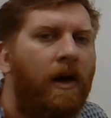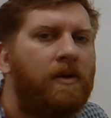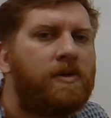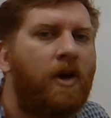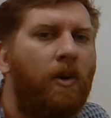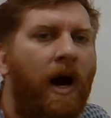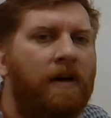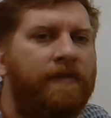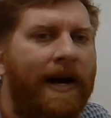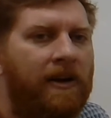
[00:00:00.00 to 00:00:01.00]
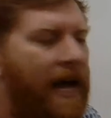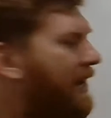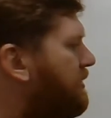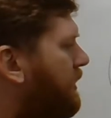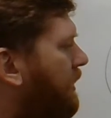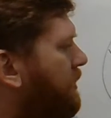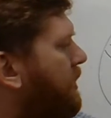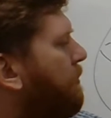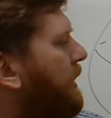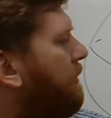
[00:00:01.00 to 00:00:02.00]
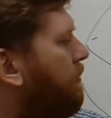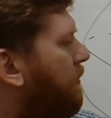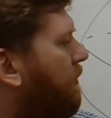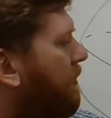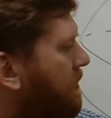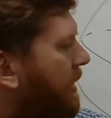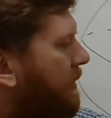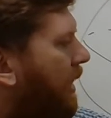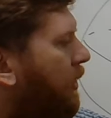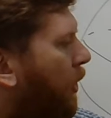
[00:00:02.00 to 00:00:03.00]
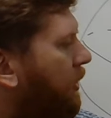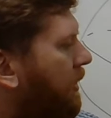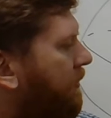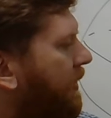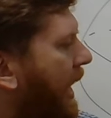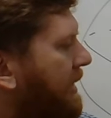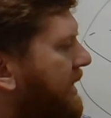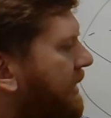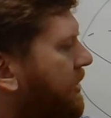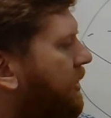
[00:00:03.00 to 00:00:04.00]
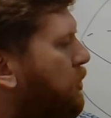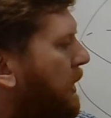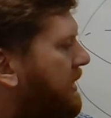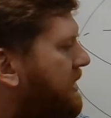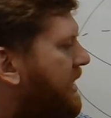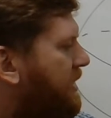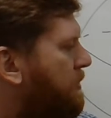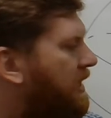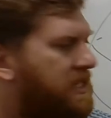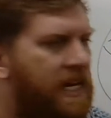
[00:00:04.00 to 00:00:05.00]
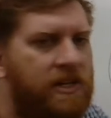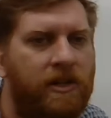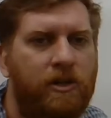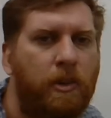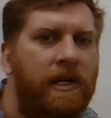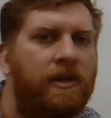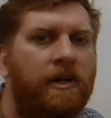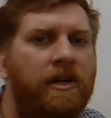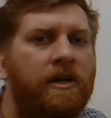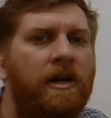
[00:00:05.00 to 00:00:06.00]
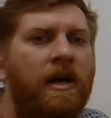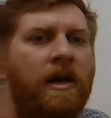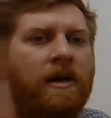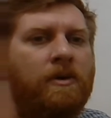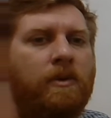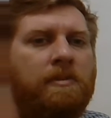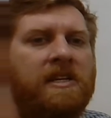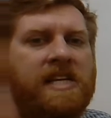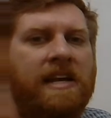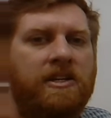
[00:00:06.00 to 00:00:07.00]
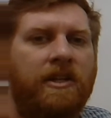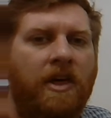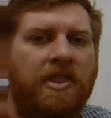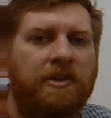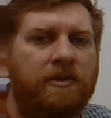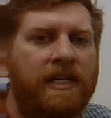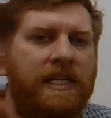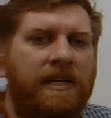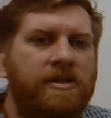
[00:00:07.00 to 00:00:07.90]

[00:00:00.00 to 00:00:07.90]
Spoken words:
So our final answer should be something on the order of that 10 to the 26 minus 10 to the 23rd would be 10 to the 3.